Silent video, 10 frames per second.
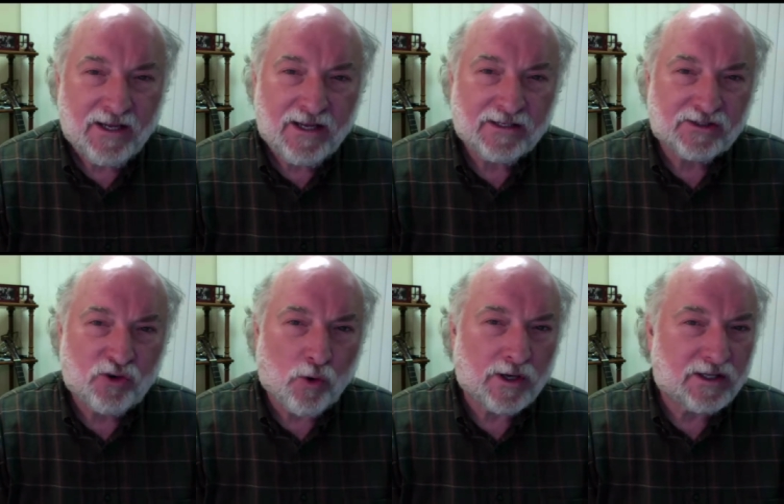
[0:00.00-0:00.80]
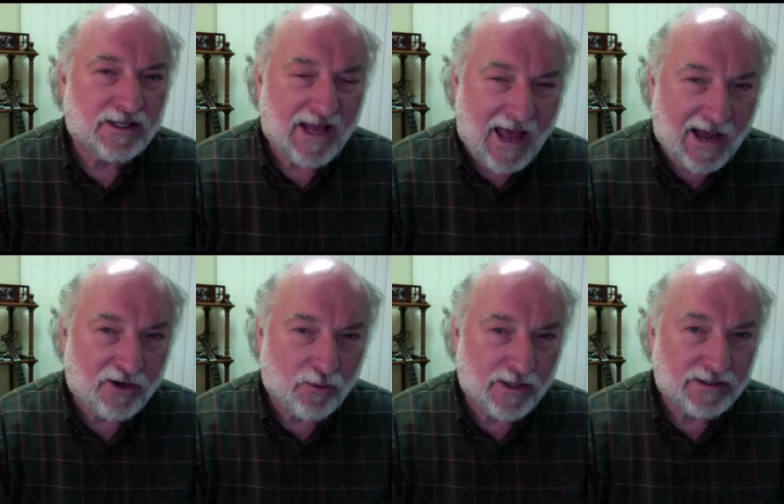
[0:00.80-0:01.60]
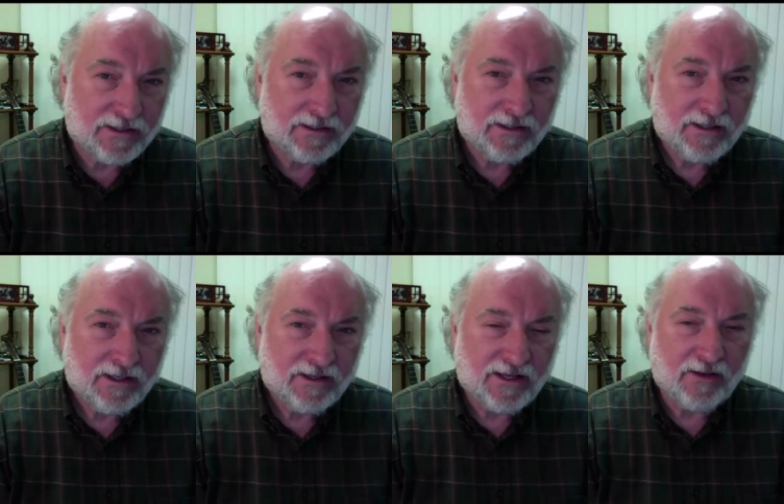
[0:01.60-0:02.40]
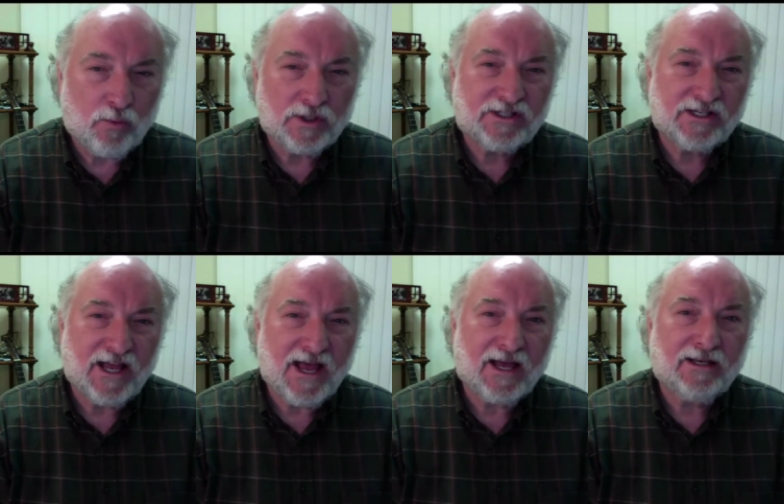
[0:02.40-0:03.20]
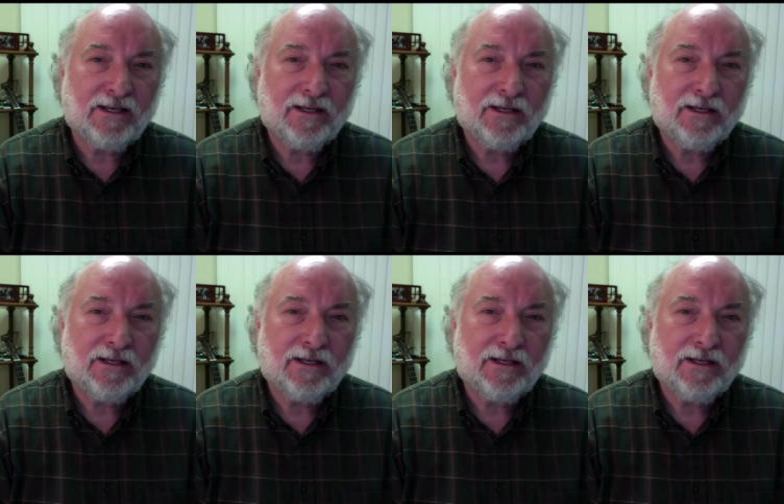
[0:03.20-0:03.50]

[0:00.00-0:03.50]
historically accurate, then once again,